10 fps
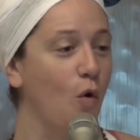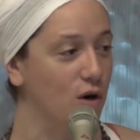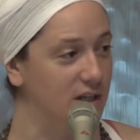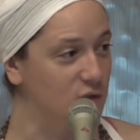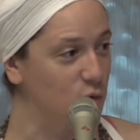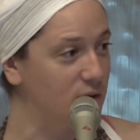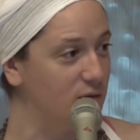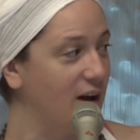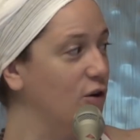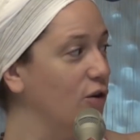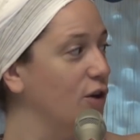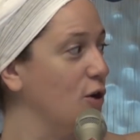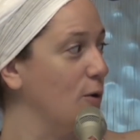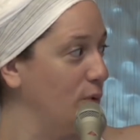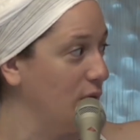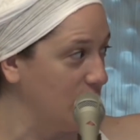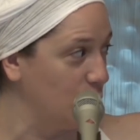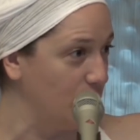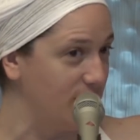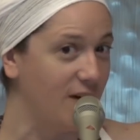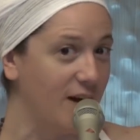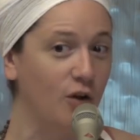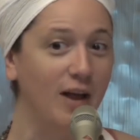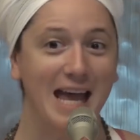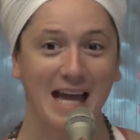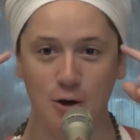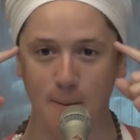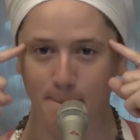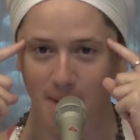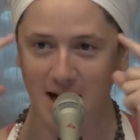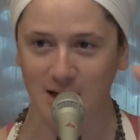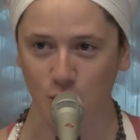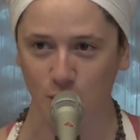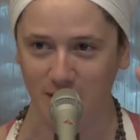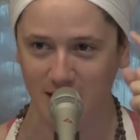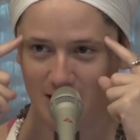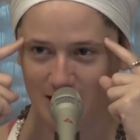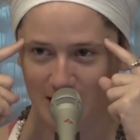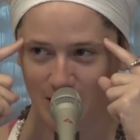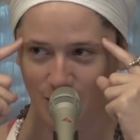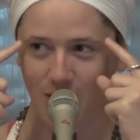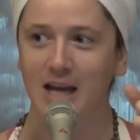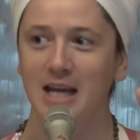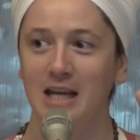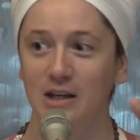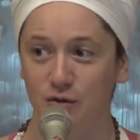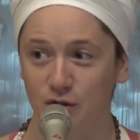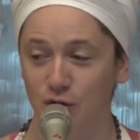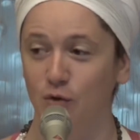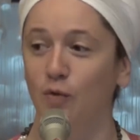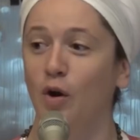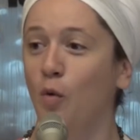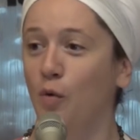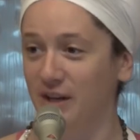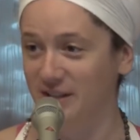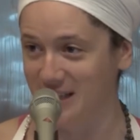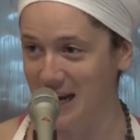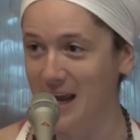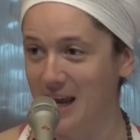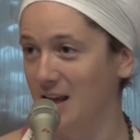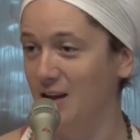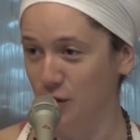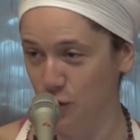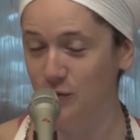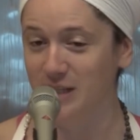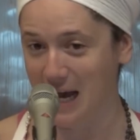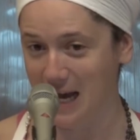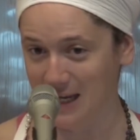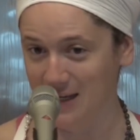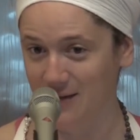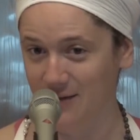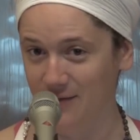organs will be vital, and your blood will be vital, and your mind will be clear into the day you die.